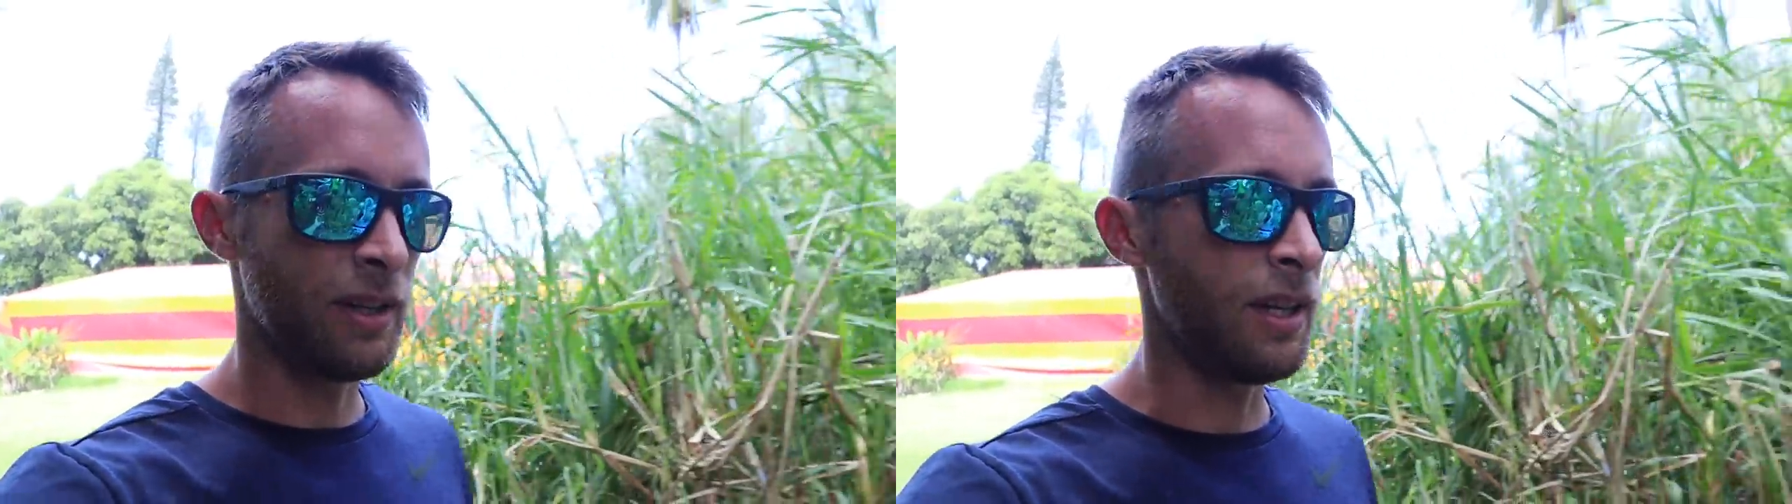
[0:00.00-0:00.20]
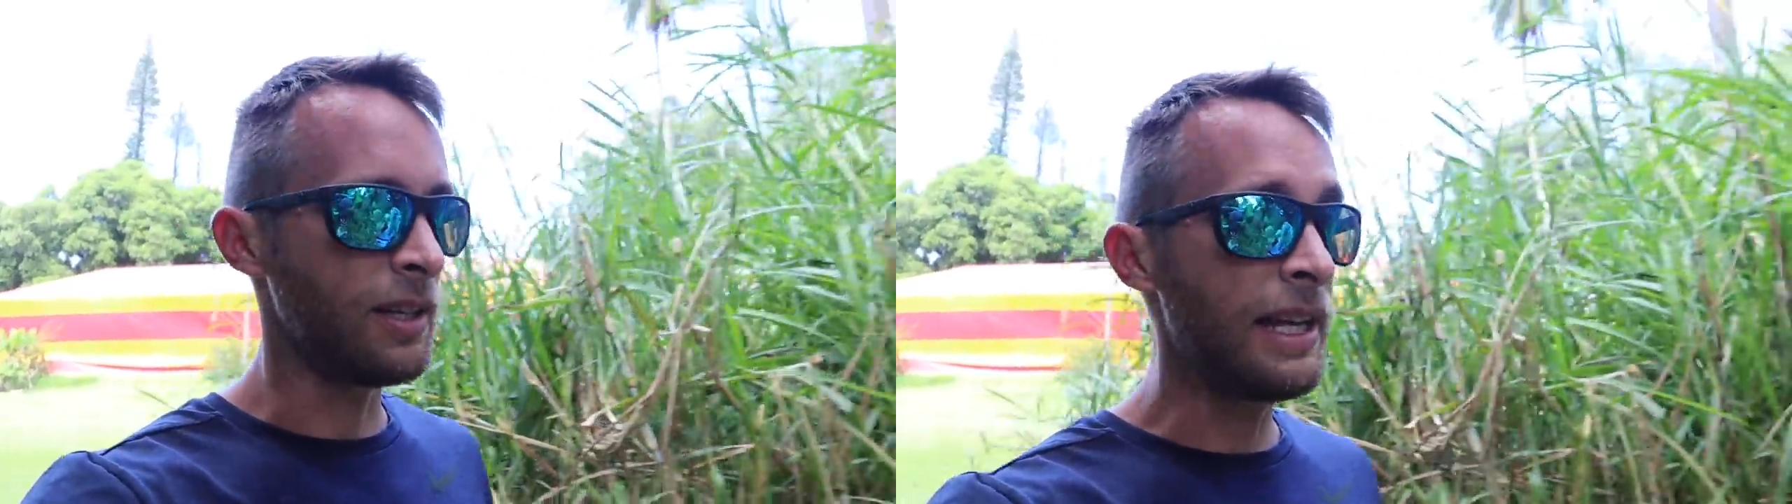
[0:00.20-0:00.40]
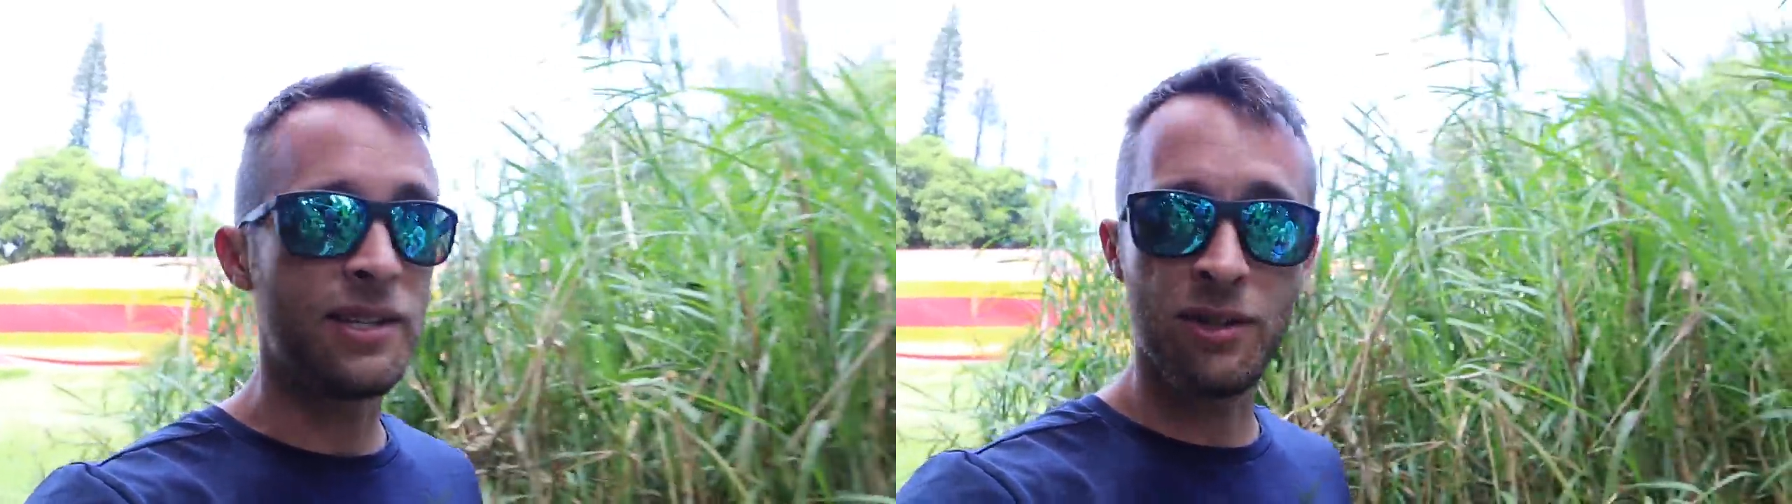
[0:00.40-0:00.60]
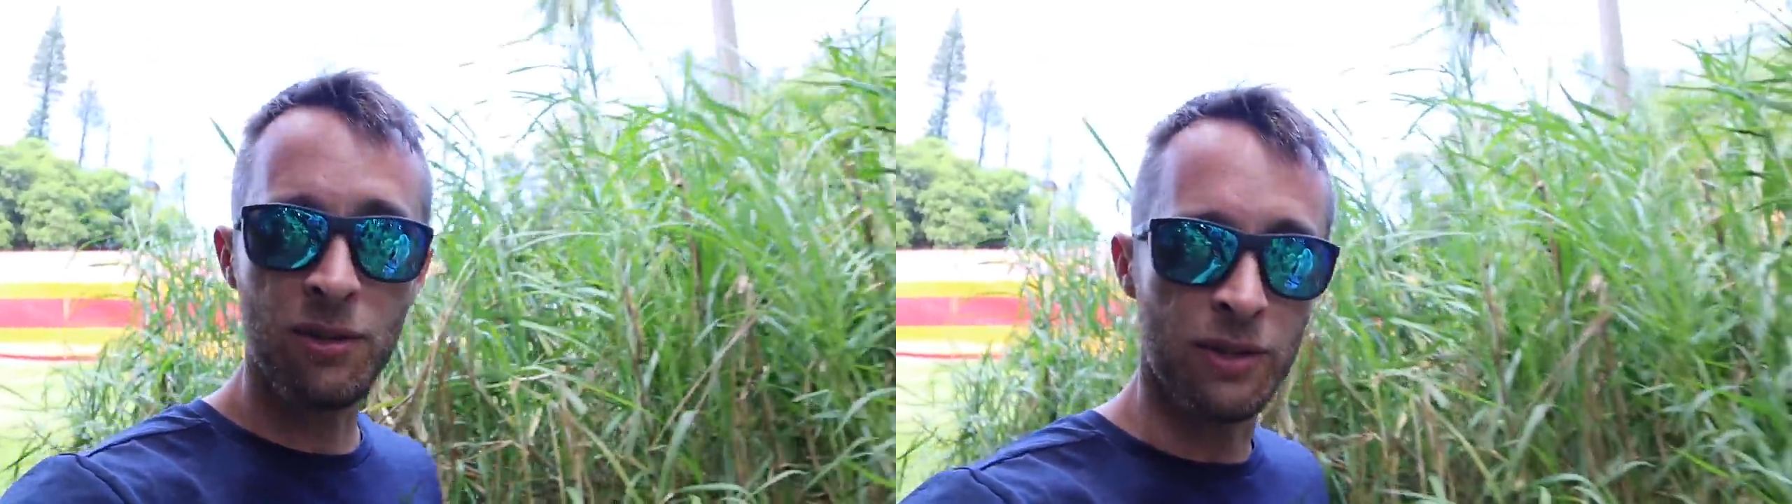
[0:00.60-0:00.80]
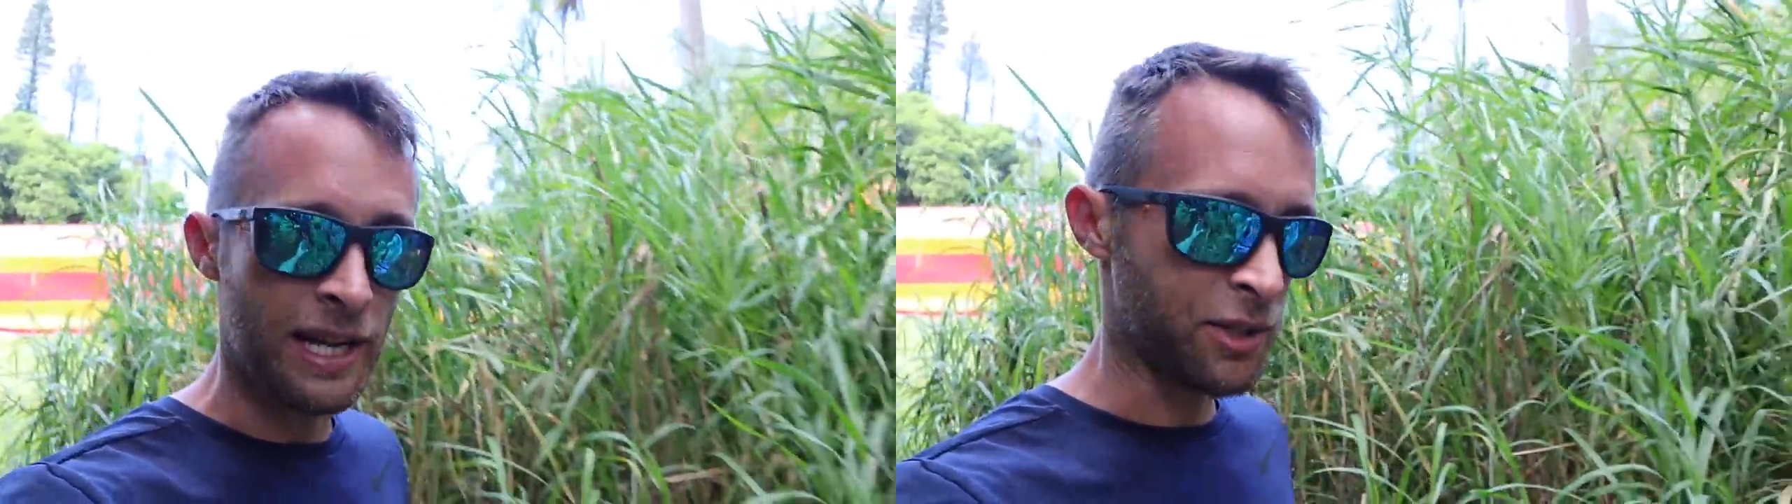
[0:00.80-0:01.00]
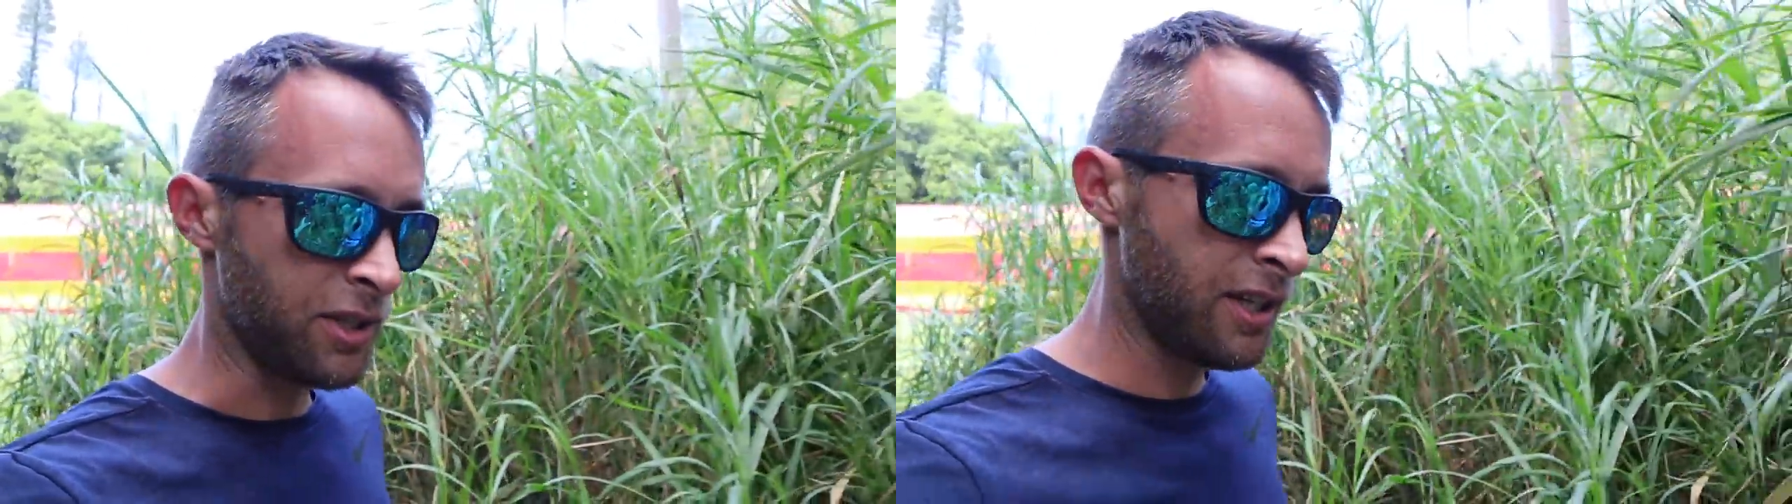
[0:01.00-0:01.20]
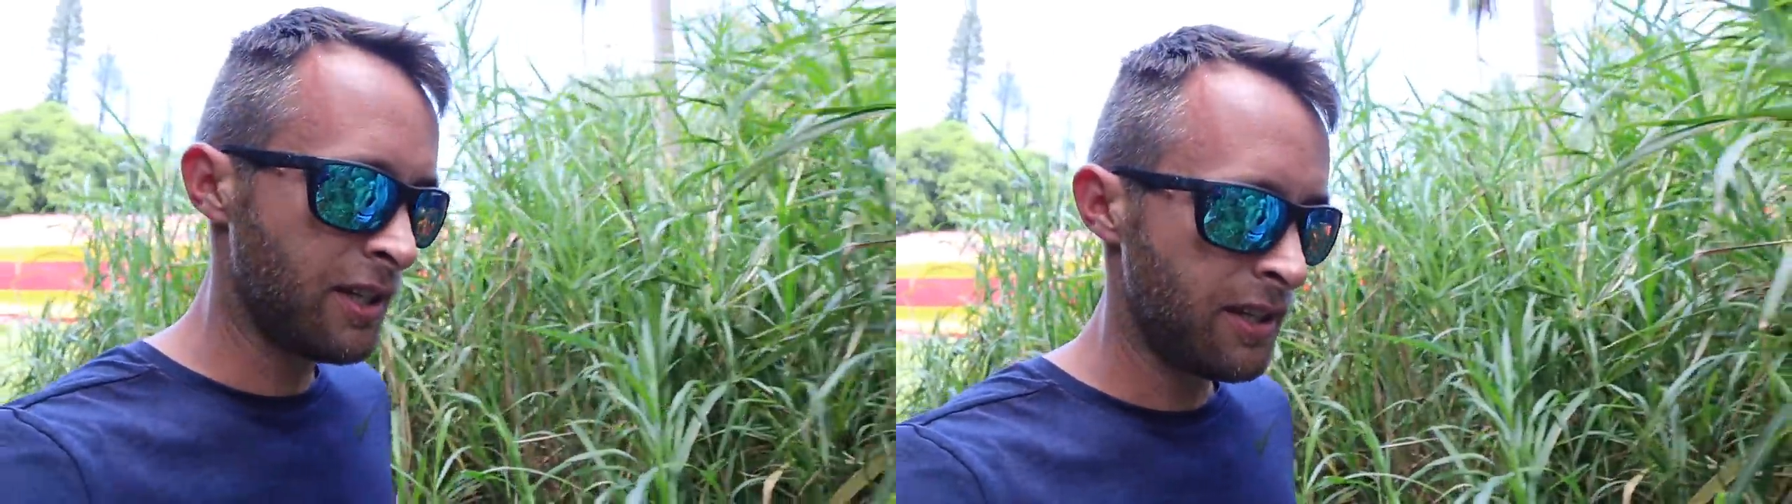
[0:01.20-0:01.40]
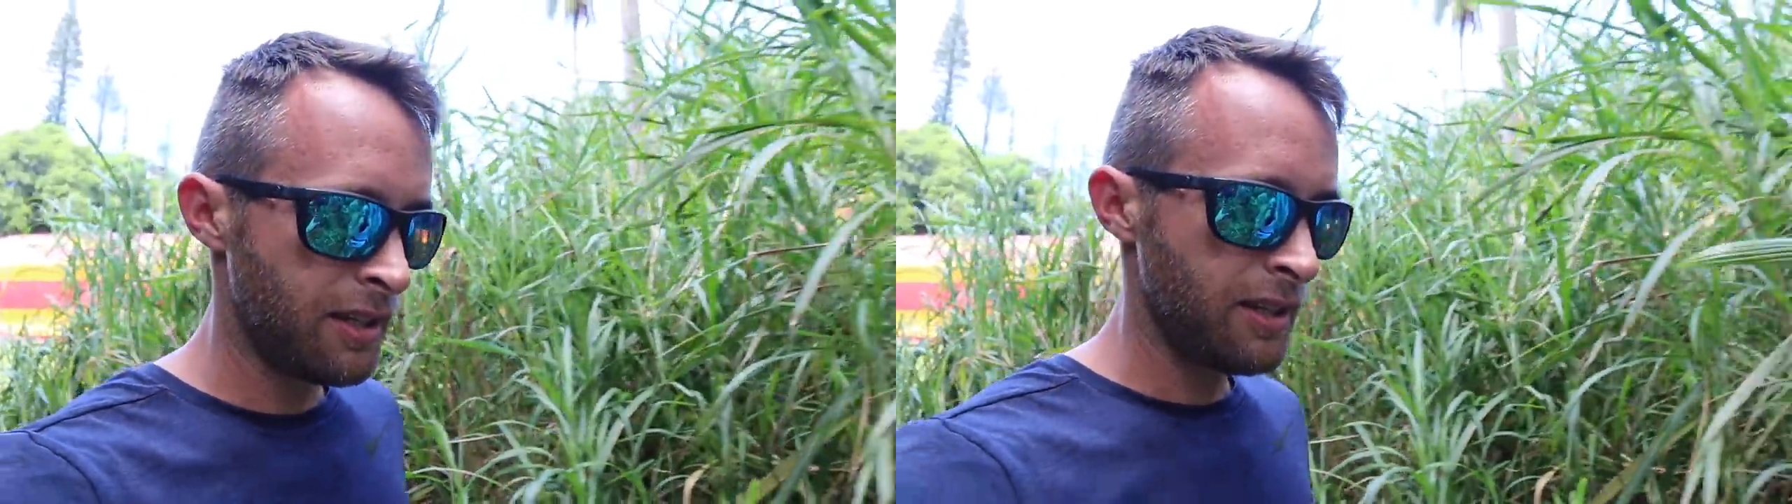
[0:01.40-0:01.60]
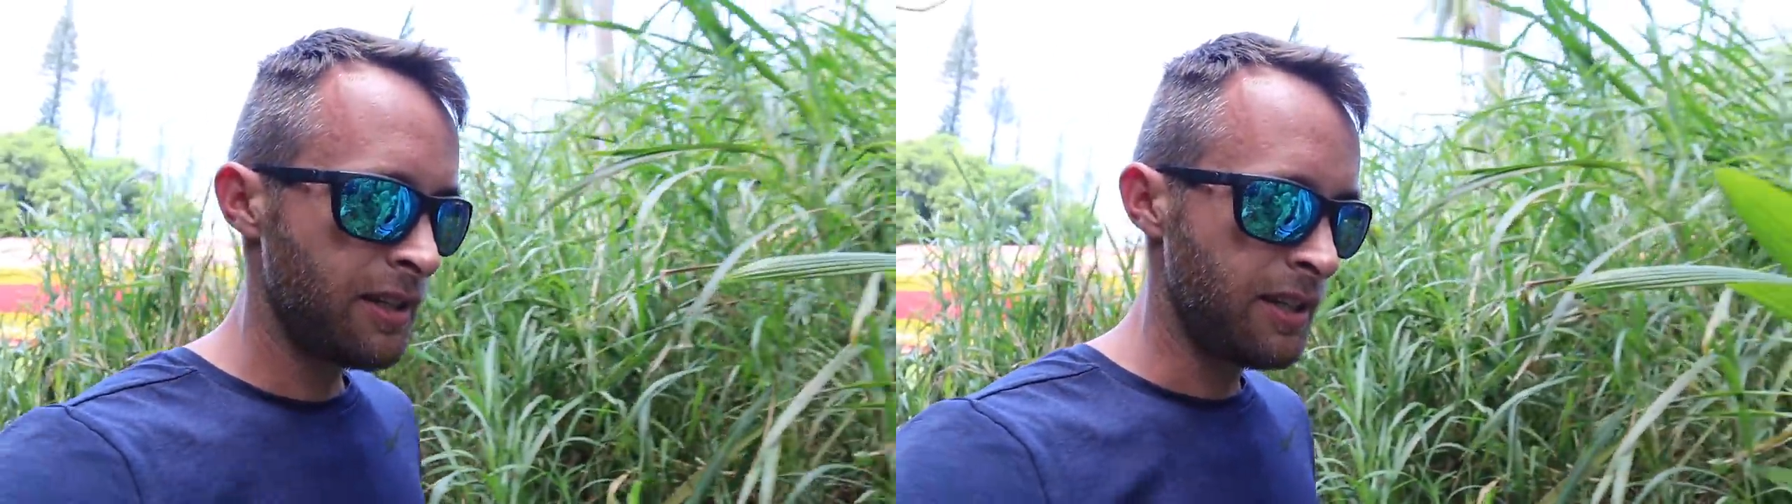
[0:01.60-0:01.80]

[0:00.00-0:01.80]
uh, Laine's uncle, actually. Yeah.